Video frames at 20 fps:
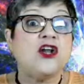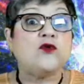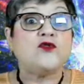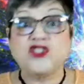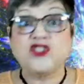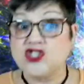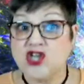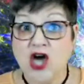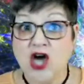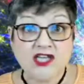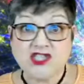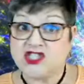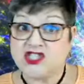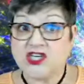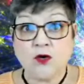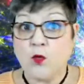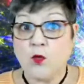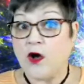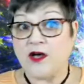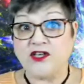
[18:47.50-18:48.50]

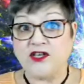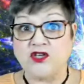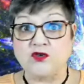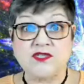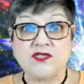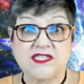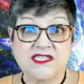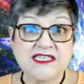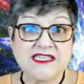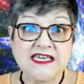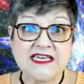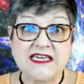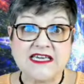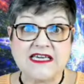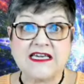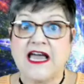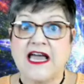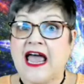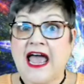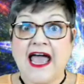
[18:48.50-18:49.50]
judging what you
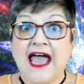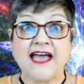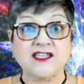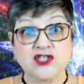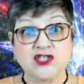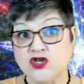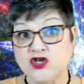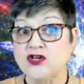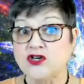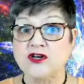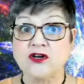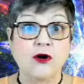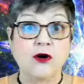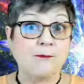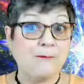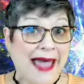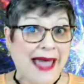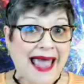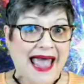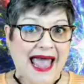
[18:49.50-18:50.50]
see as good or
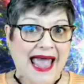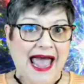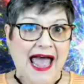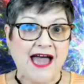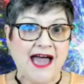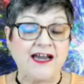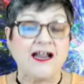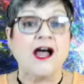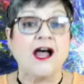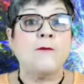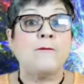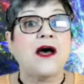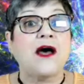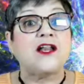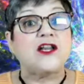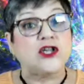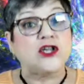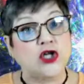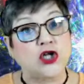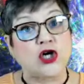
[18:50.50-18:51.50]
bad,
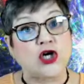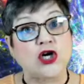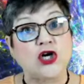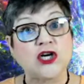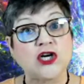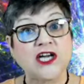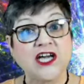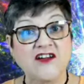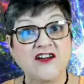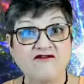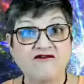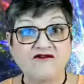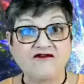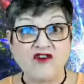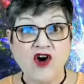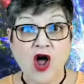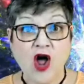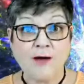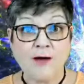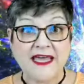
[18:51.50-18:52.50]
but learning
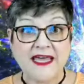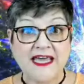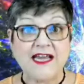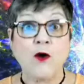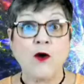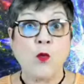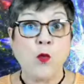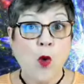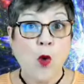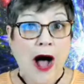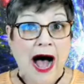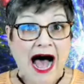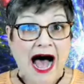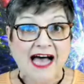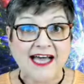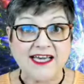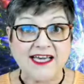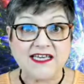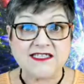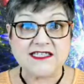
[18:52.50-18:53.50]
from it
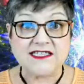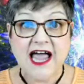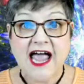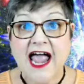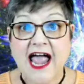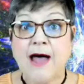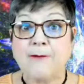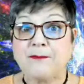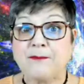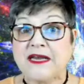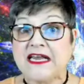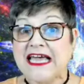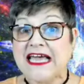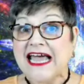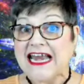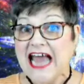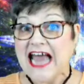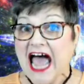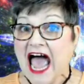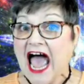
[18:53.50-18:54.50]
why it's happening
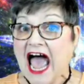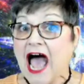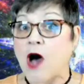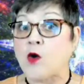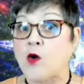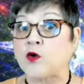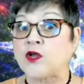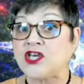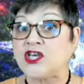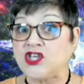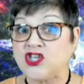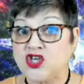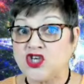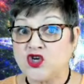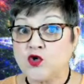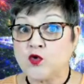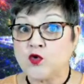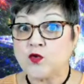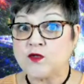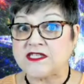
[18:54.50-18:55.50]
and how to
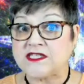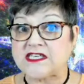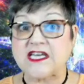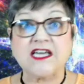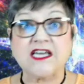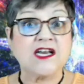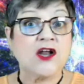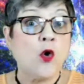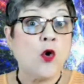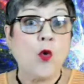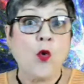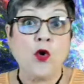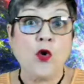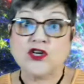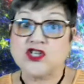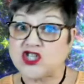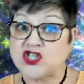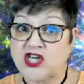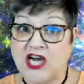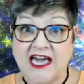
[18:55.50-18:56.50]
use it or
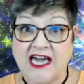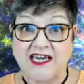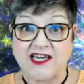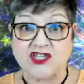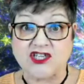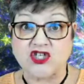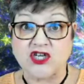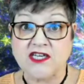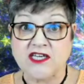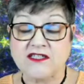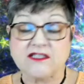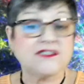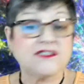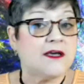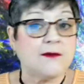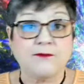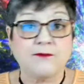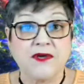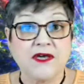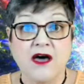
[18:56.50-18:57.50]
change it,
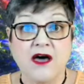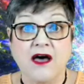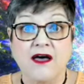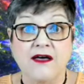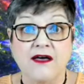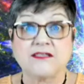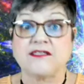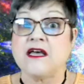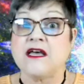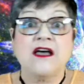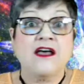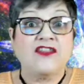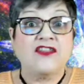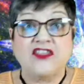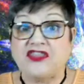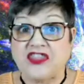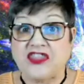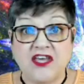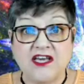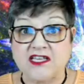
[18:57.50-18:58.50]
because the
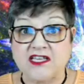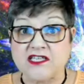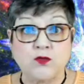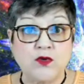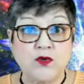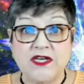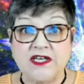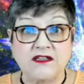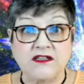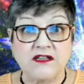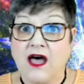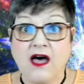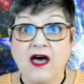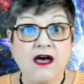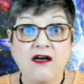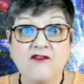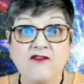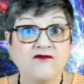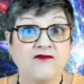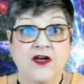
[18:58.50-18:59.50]
things we
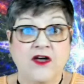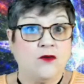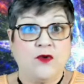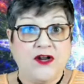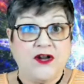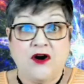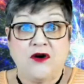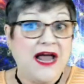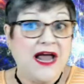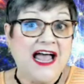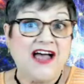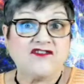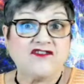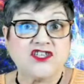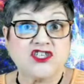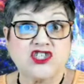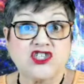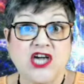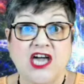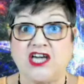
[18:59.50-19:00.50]
love, we don't have
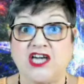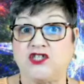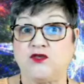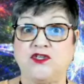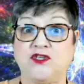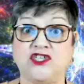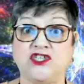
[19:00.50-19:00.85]
to change. We